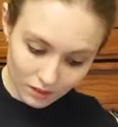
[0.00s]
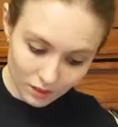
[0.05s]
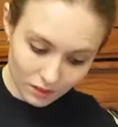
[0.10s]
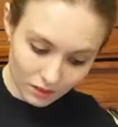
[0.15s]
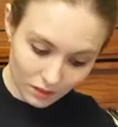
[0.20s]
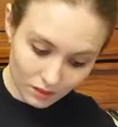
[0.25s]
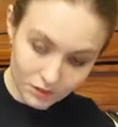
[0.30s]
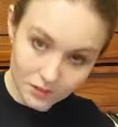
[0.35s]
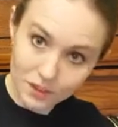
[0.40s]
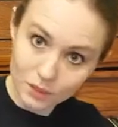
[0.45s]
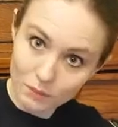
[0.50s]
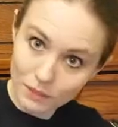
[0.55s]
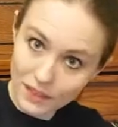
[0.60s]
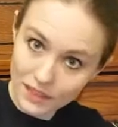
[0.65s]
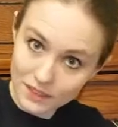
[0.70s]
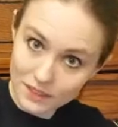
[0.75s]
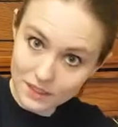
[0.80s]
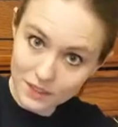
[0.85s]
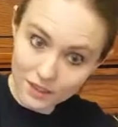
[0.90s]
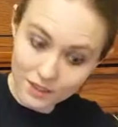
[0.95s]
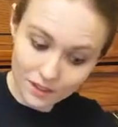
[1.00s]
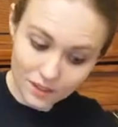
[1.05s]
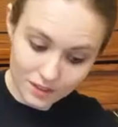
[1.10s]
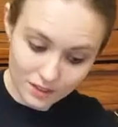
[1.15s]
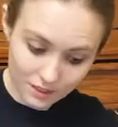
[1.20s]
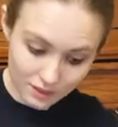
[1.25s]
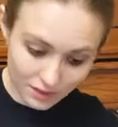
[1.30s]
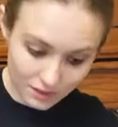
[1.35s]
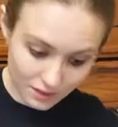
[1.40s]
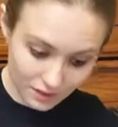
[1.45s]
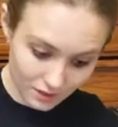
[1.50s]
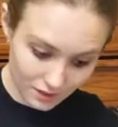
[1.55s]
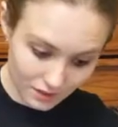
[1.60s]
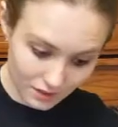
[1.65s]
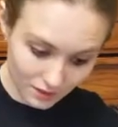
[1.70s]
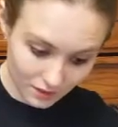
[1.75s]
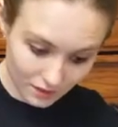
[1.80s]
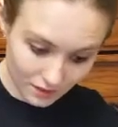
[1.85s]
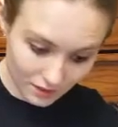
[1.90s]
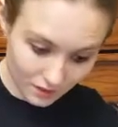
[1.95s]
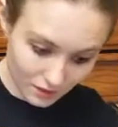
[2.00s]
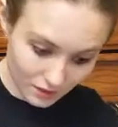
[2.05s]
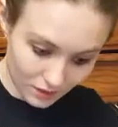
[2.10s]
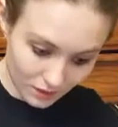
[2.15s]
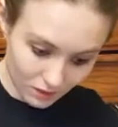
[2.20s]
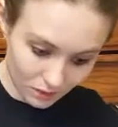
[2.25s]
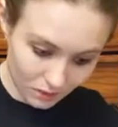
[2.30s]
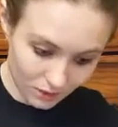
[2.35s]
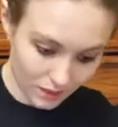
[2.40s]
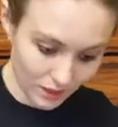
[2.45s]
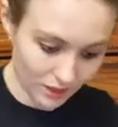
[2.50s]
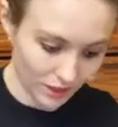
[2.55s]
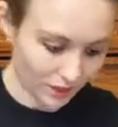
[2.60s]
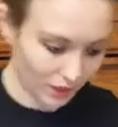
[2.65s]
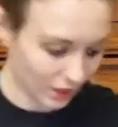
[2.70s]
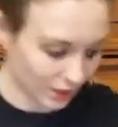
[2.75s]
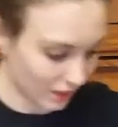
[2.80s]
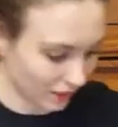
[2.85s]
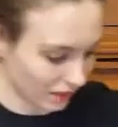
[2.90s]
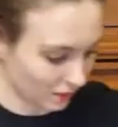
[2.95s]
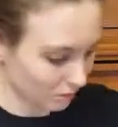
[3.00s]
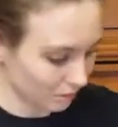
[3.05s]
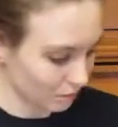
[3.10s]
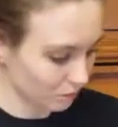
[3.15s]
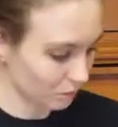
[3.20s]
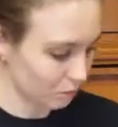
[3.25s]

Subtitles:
of Dementors, we're going to cut it up